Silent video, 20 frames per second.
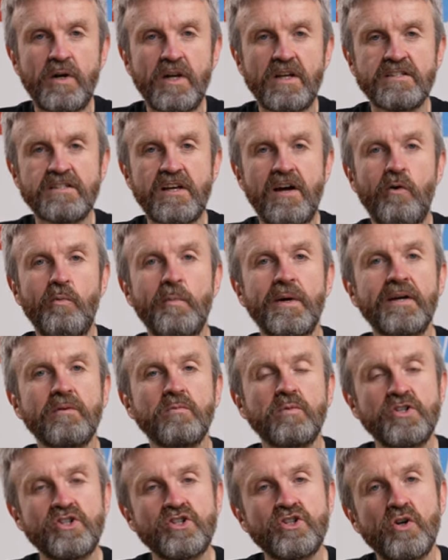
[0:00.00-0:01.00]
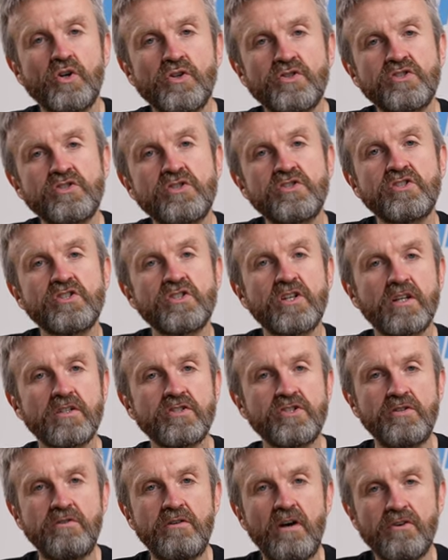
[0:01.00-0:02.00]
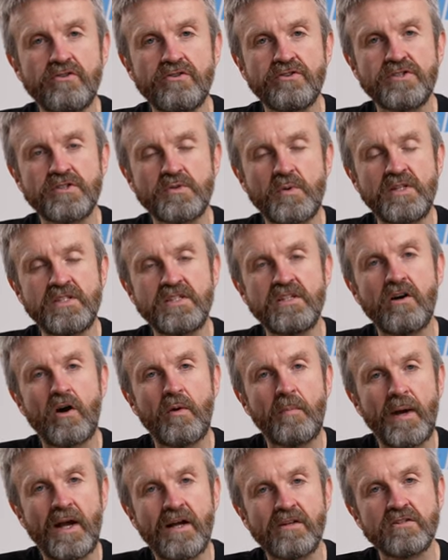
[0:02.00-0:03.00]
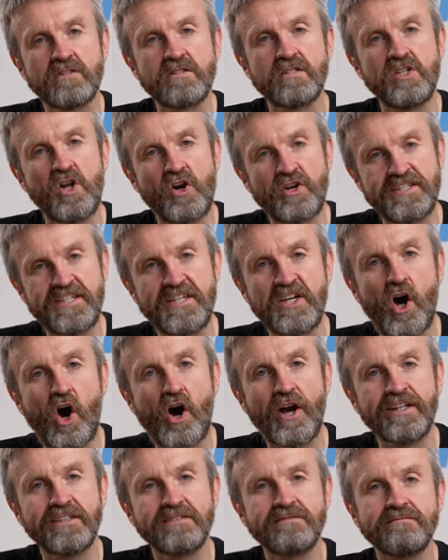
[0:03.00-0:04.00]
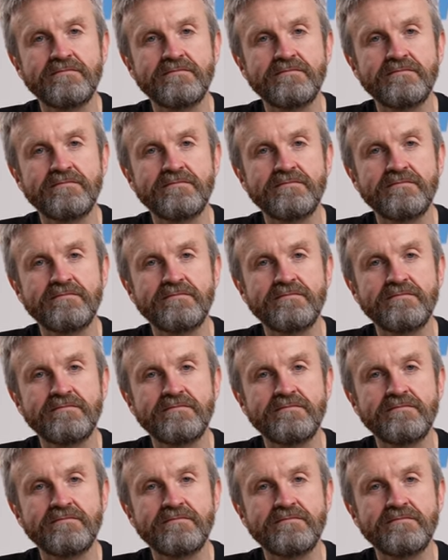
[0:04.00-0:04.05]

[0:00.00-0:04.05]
Plus helmet, which costs two hundred twenty-nine pounds ninety-nine.